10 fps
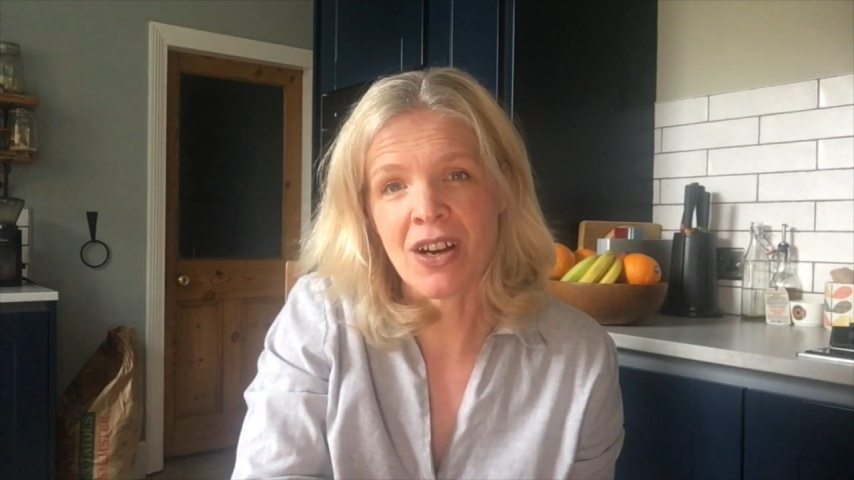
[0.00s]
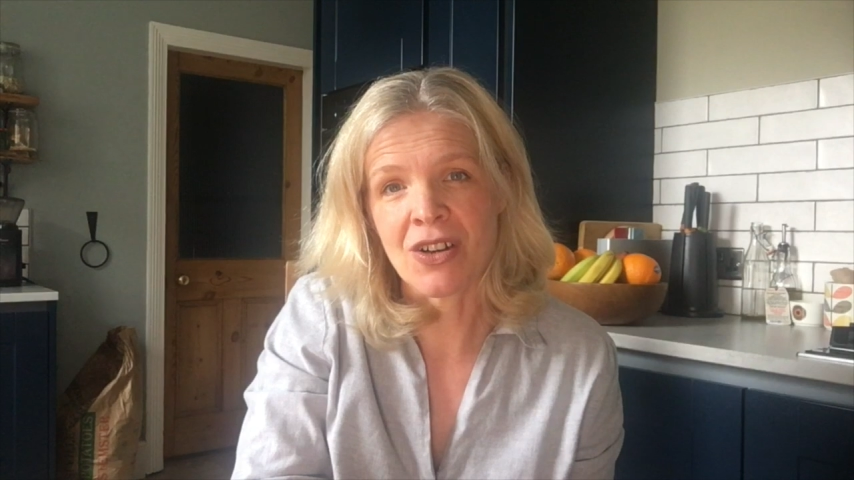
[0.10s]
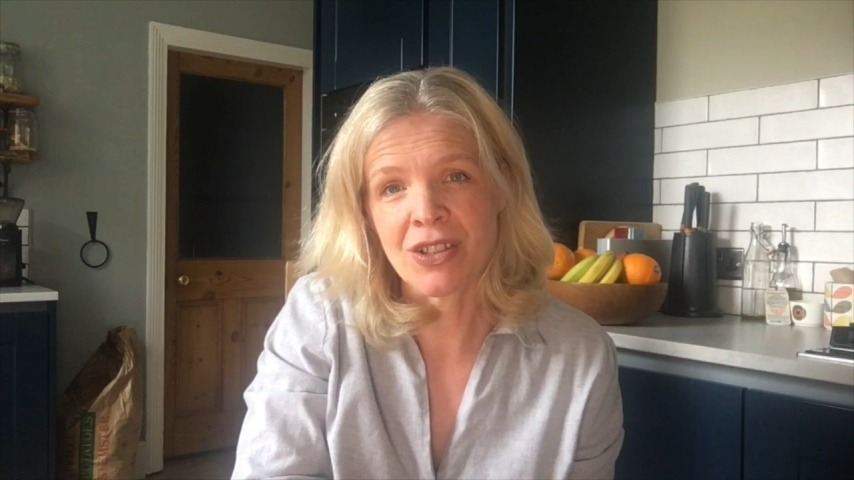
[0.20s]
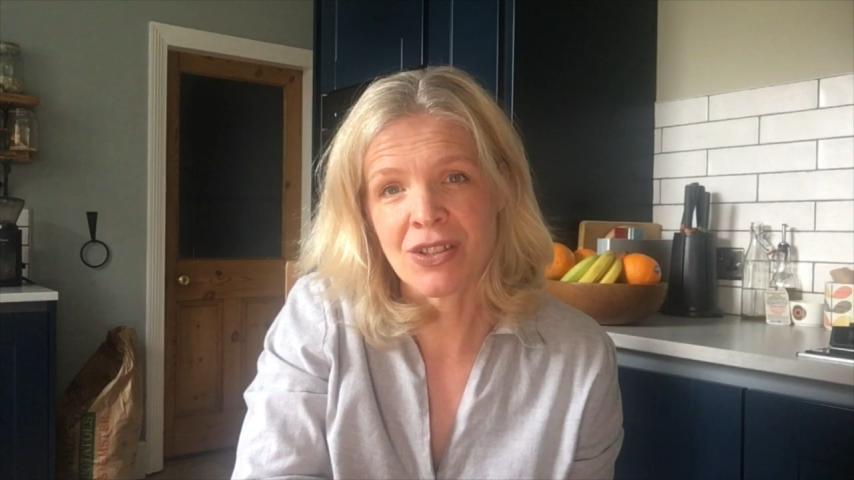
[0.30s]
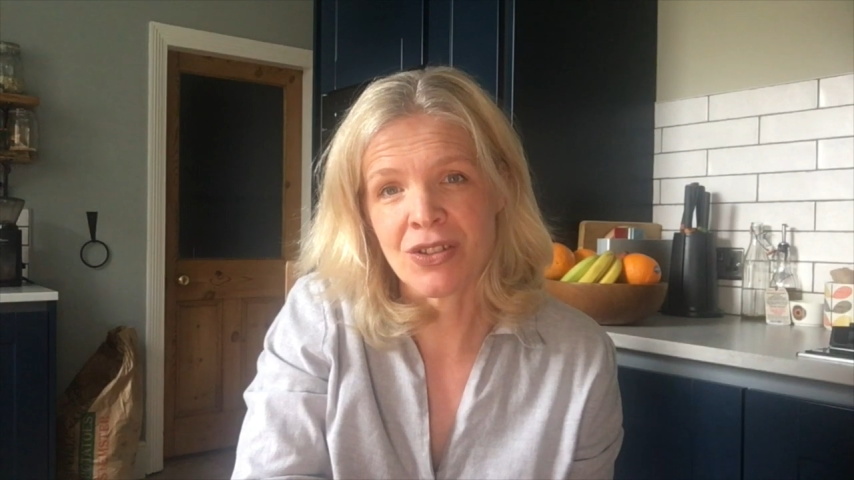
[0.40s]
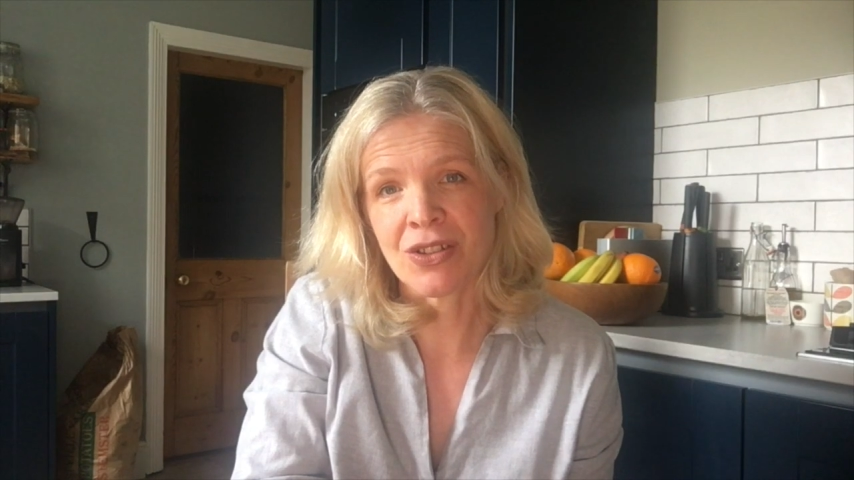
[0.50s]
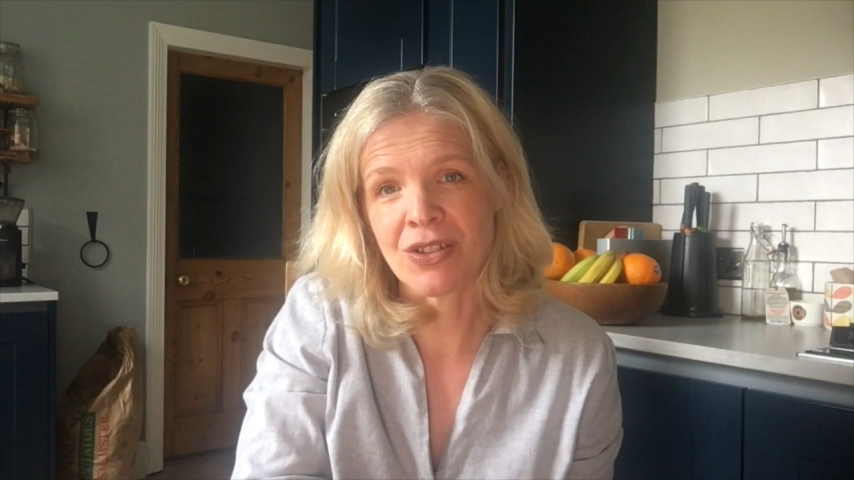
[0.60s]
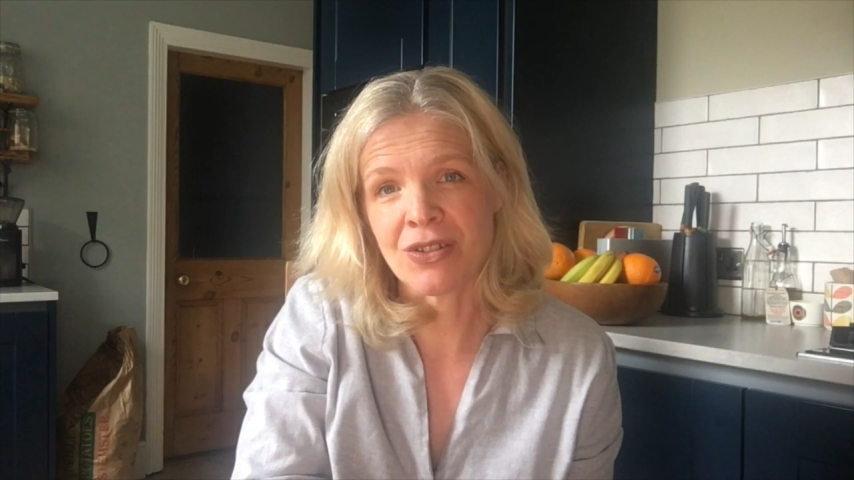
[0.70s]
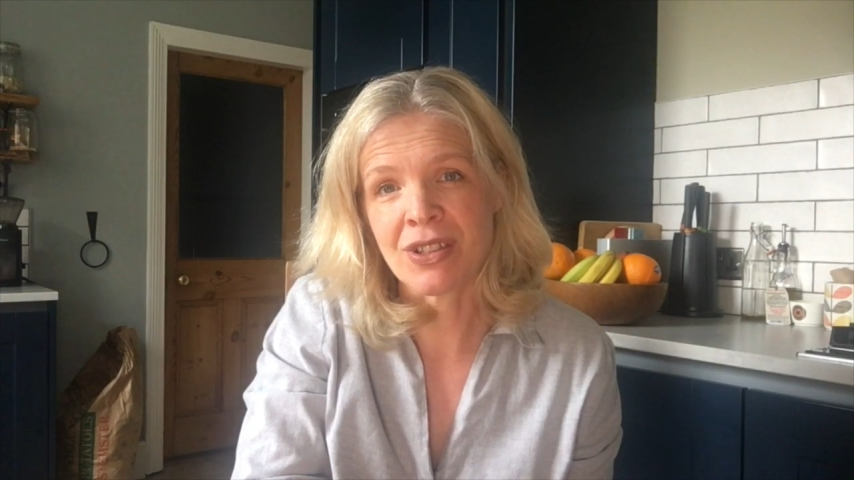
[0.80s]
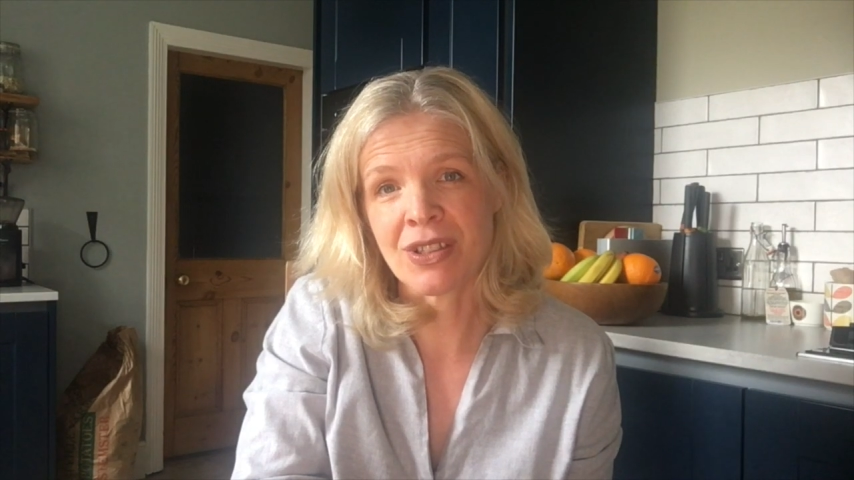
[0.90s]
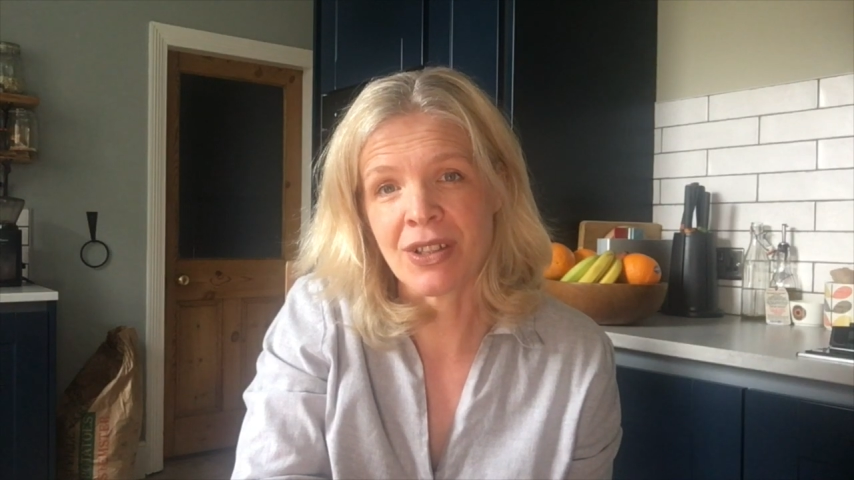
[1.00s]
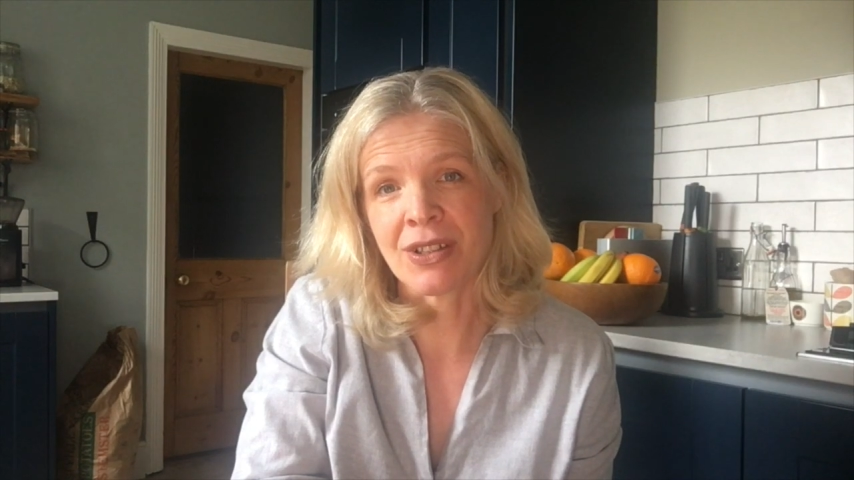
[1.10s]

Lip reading: asked to do so,